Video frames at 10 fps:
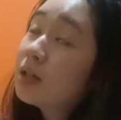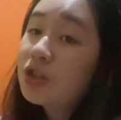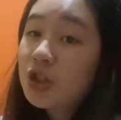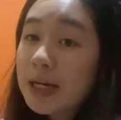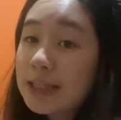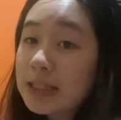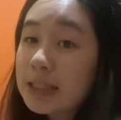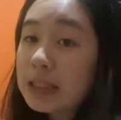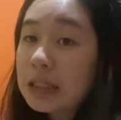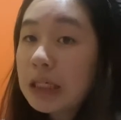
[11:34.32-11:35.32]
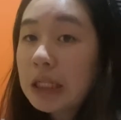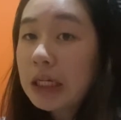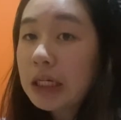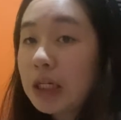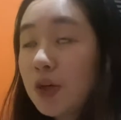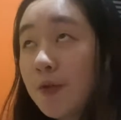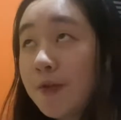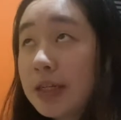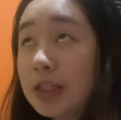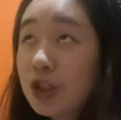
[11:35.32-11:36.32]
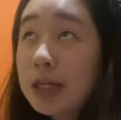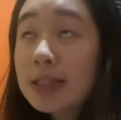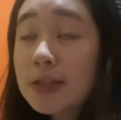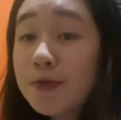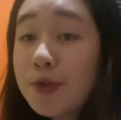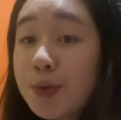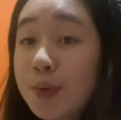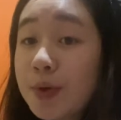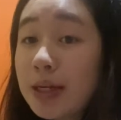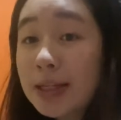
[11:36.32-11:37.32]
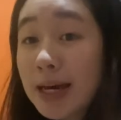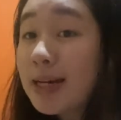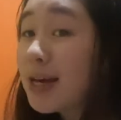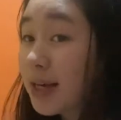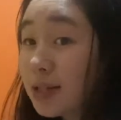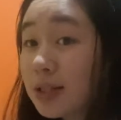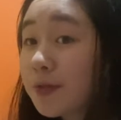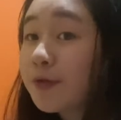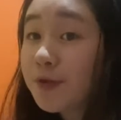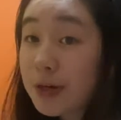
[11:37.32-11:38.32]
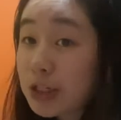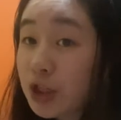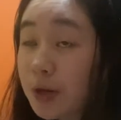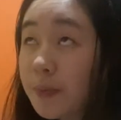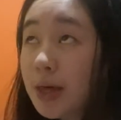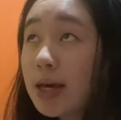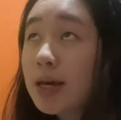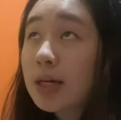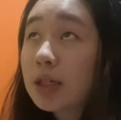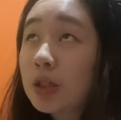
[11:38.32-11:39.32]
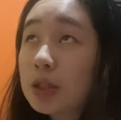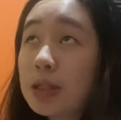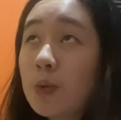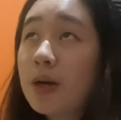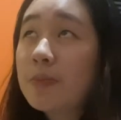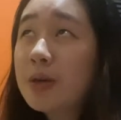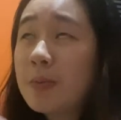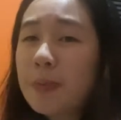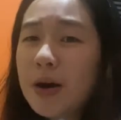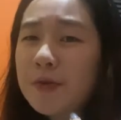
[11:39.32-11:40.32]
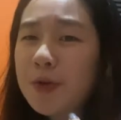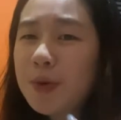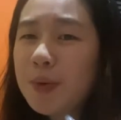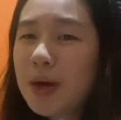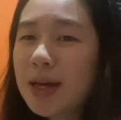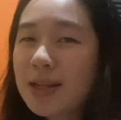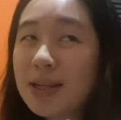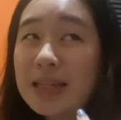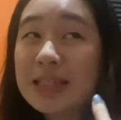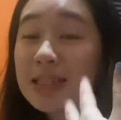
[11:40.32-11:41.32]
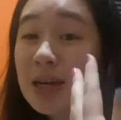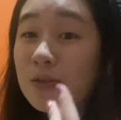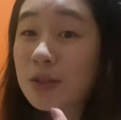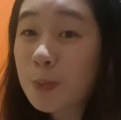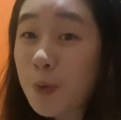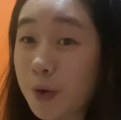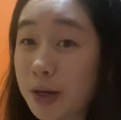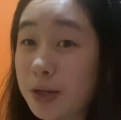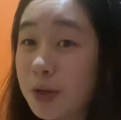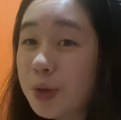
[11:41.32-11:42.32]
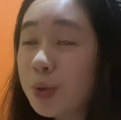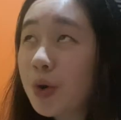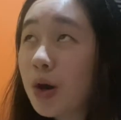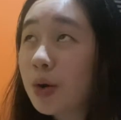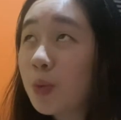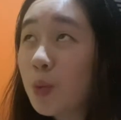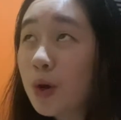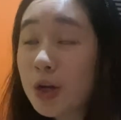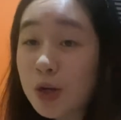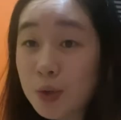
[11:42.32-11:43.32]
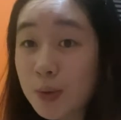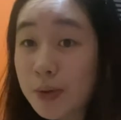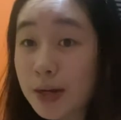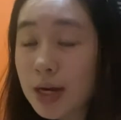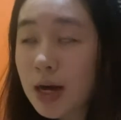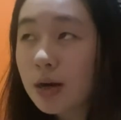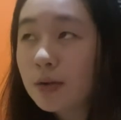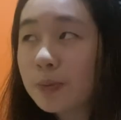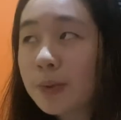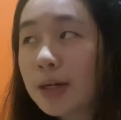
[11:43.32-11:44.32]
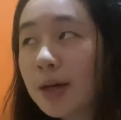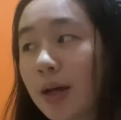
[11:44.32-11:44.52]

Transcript: jealousy like your friend is jealous of you it can end friendship because they want to be above you and instead of supporting you on what you're doing right now but